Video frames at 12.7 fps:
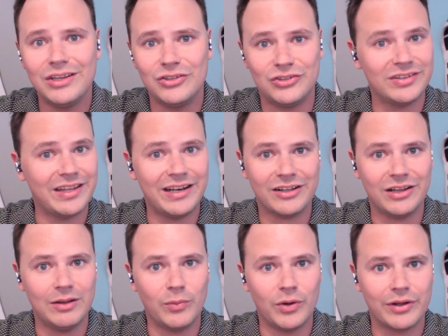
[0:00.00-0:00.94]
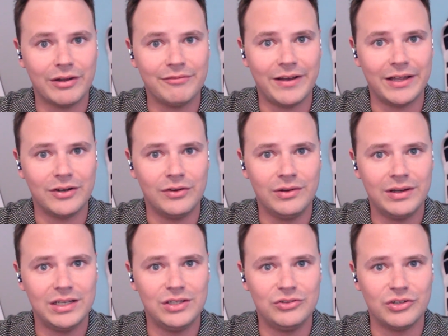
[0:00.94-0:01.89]
just had a Club World Cup final
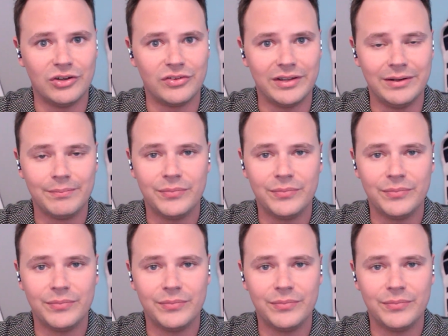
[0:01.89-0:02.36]
in New Jersey.